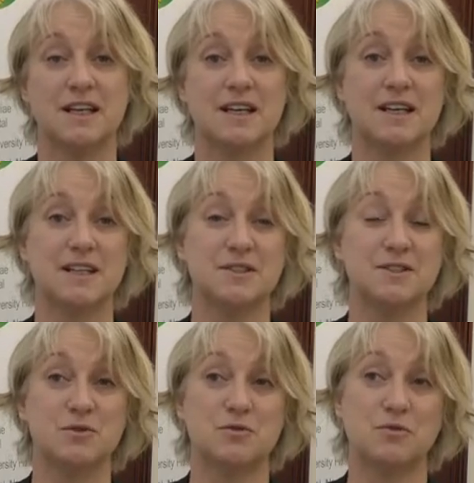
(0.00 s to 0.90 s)
and
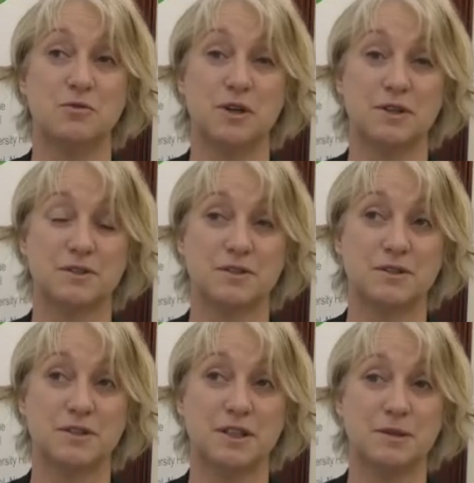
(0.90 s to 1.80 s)
what
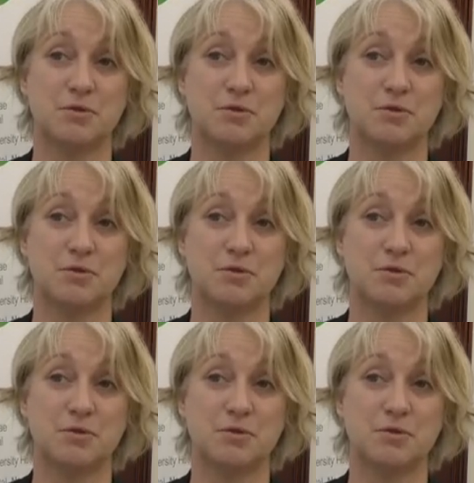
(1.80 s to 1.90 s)
the